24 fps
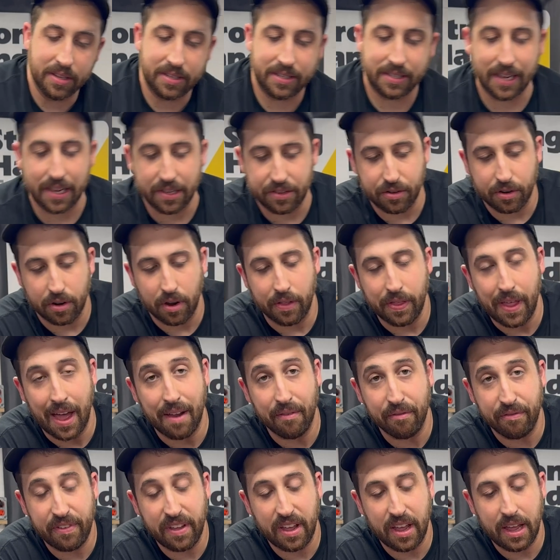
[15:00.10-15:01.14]
centered on
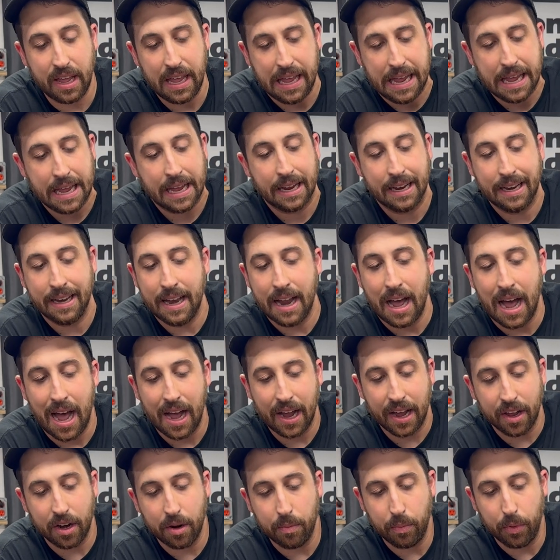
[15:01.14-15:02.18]
that V, not
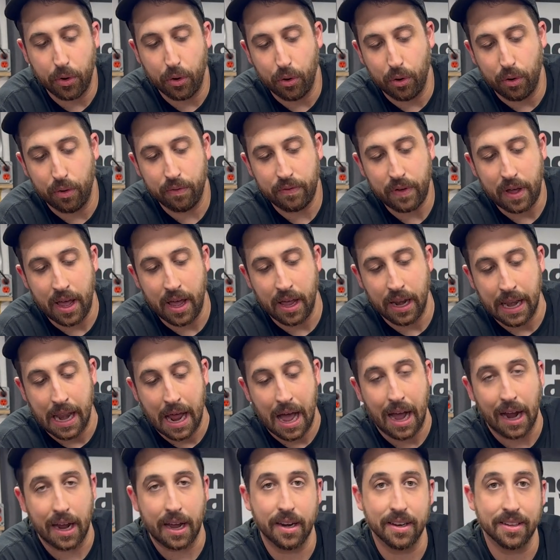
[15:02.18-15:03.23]
going to move and
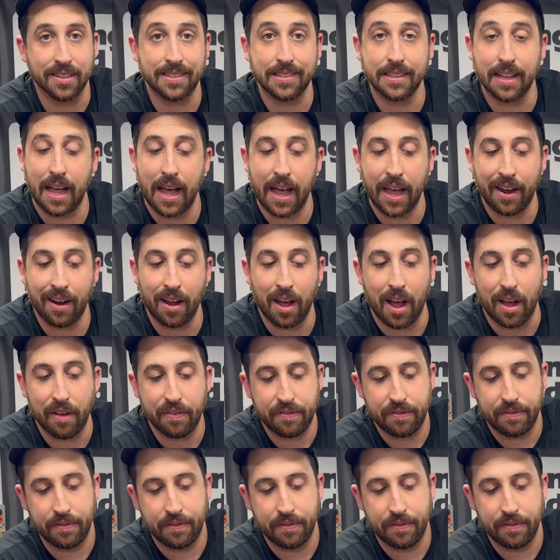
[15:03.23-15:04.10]
not going to slide off.